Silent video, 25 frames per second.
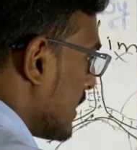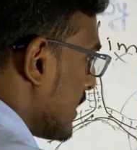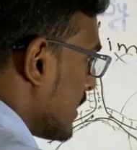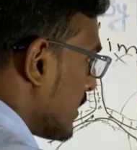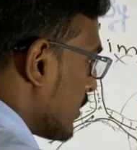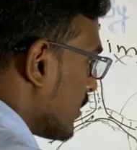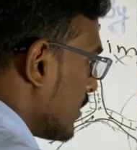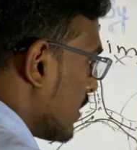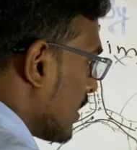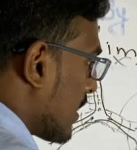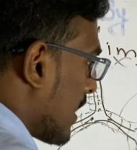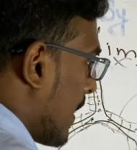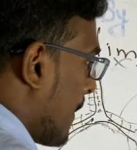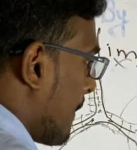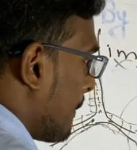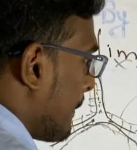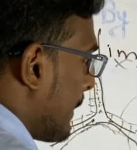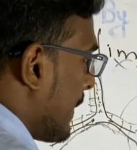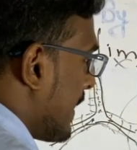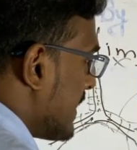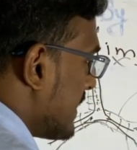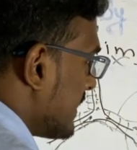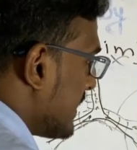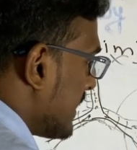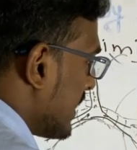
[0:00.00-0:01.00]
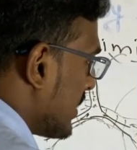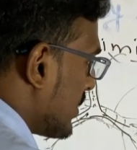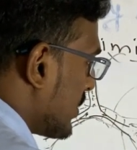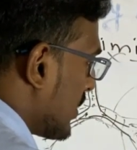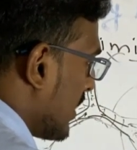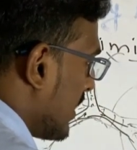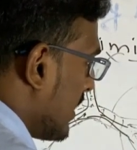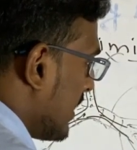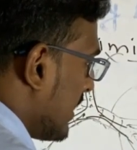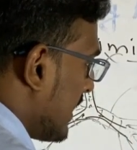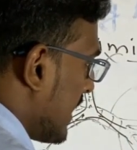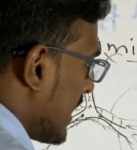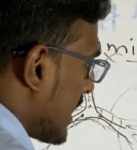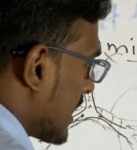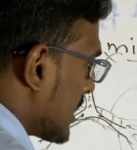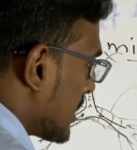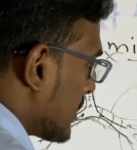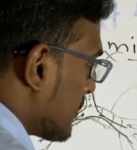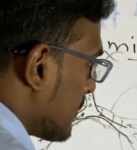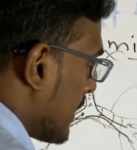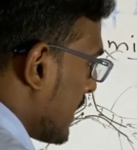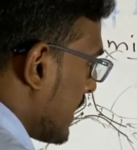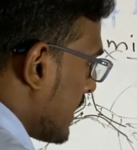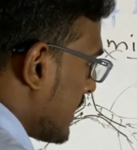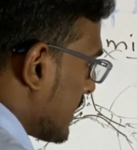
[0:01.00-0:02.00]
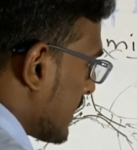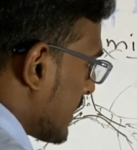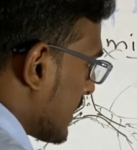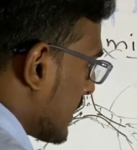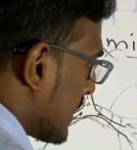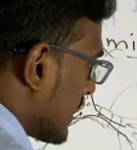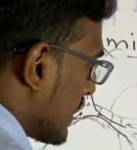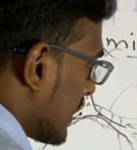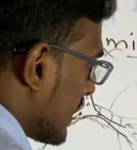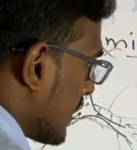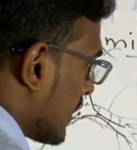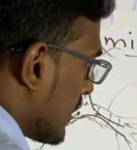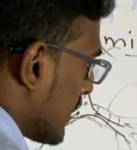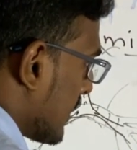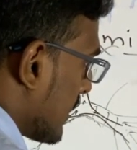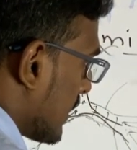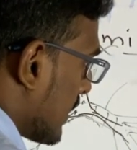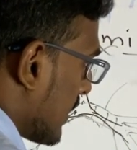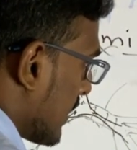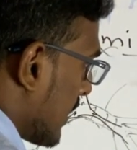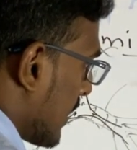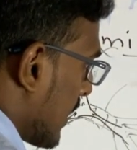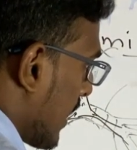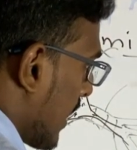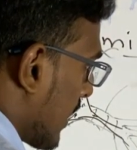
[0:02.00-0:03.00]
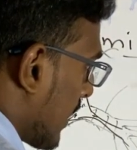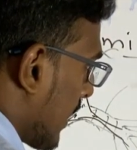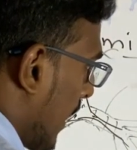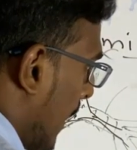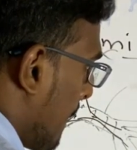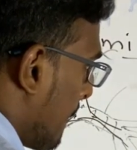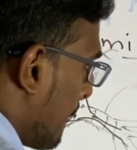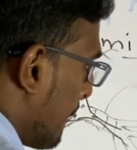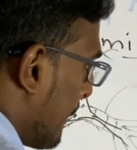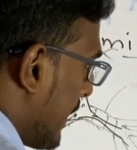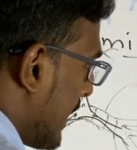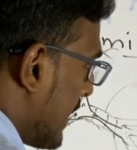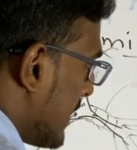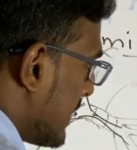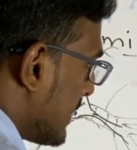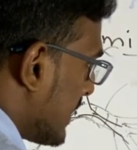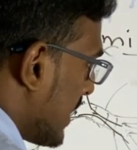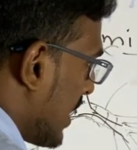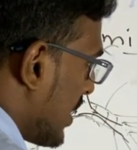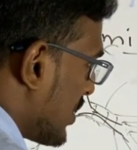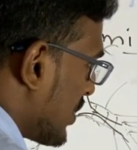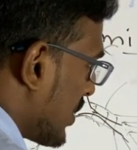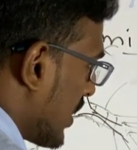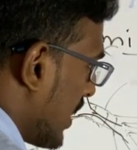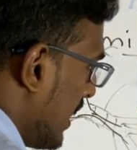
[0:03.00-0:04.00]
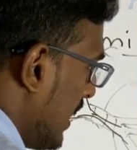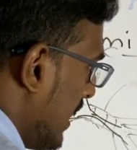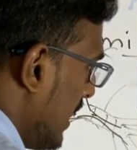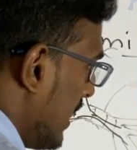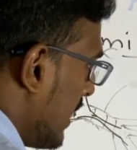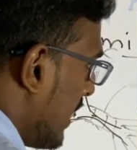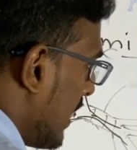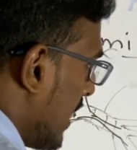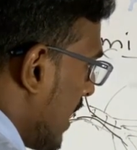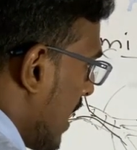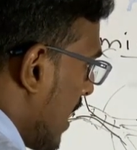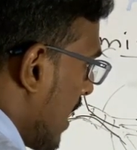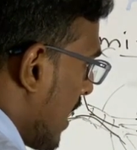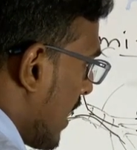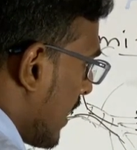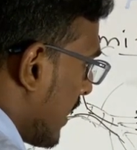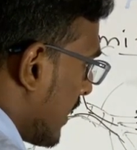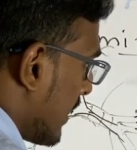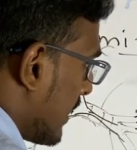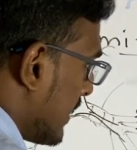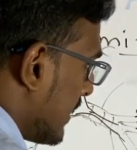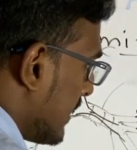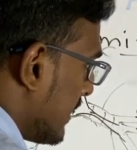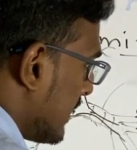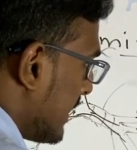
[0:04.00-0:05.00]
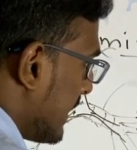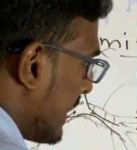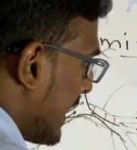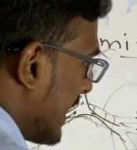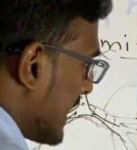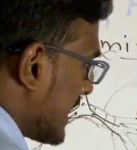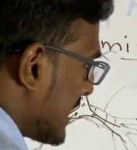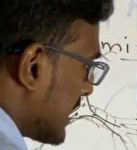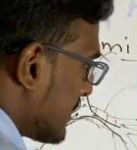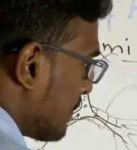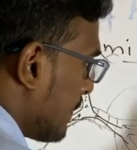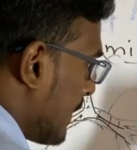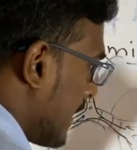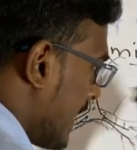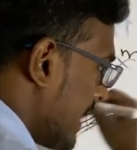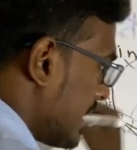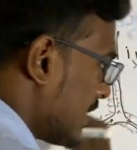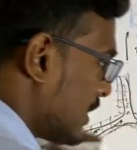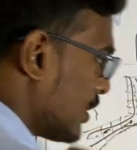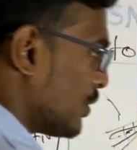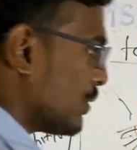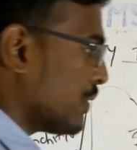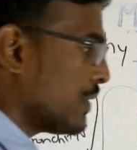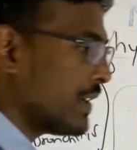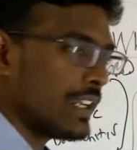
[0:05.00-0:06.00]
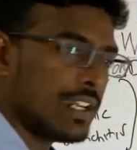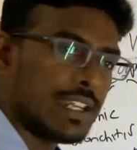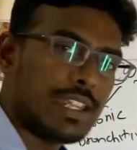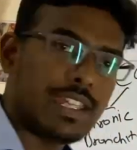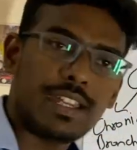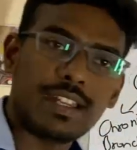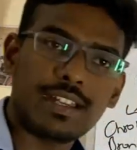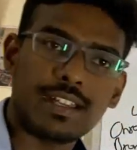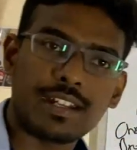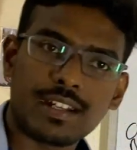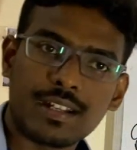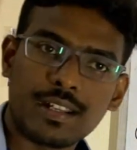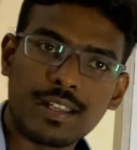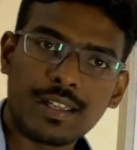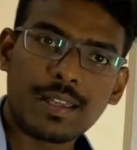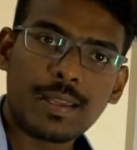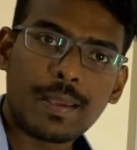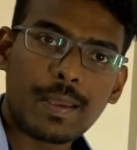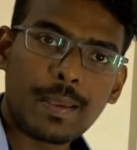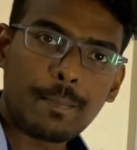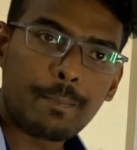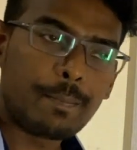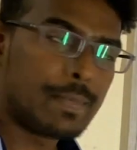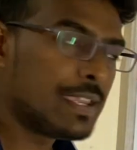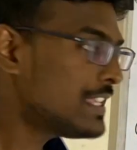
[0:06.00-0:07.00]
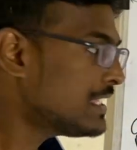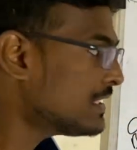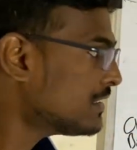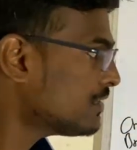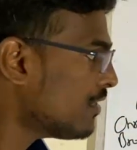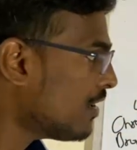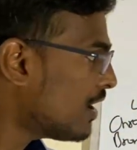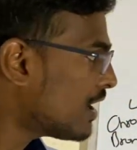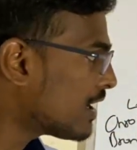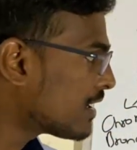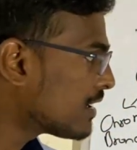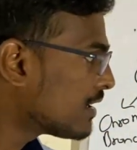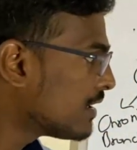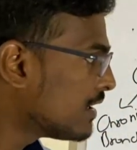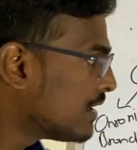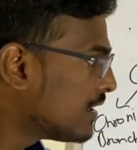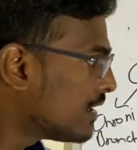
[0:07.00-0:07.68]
So the compensation takes place. Compensation takes place over here. Means what?